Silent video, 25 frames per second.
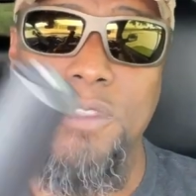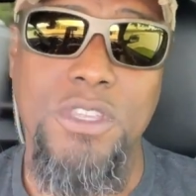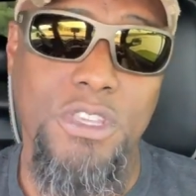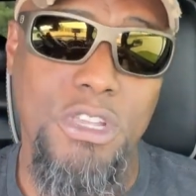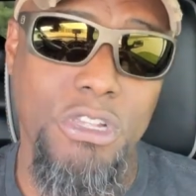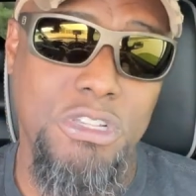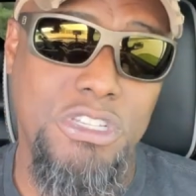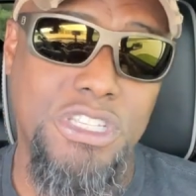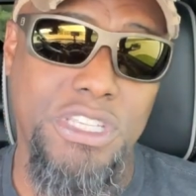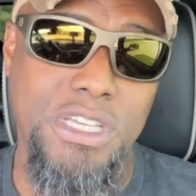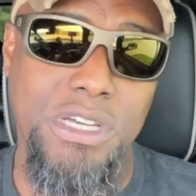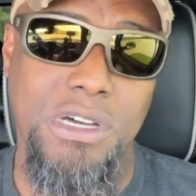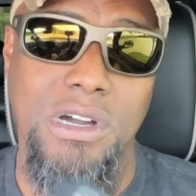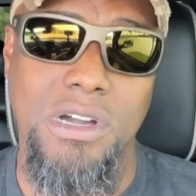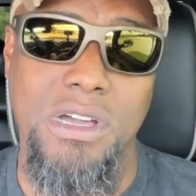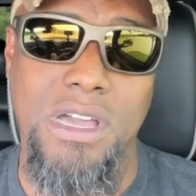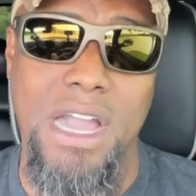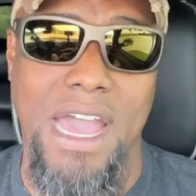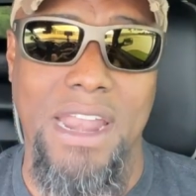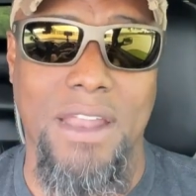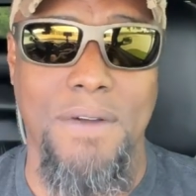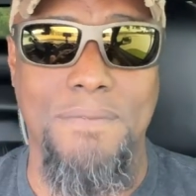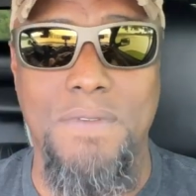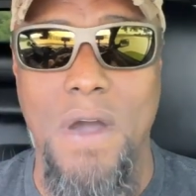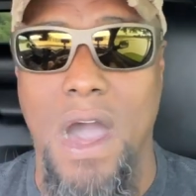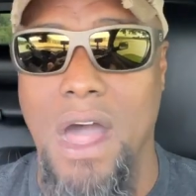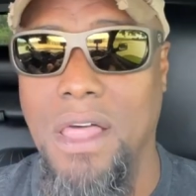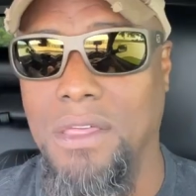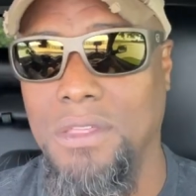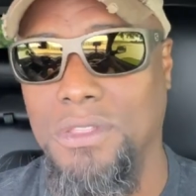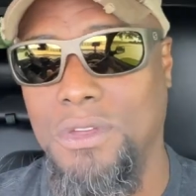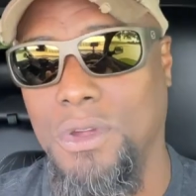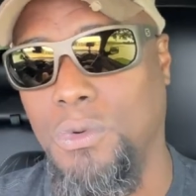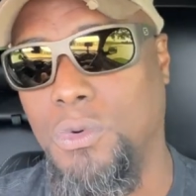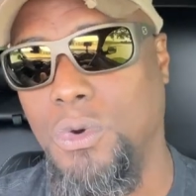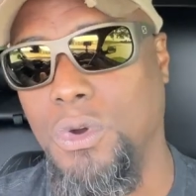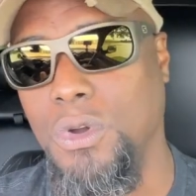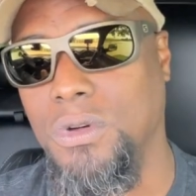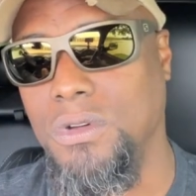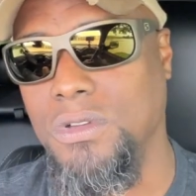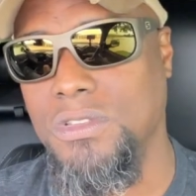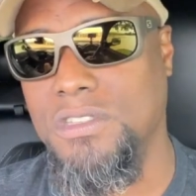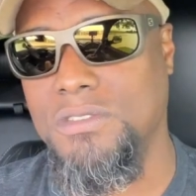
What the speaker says: You still gotta follow the rules,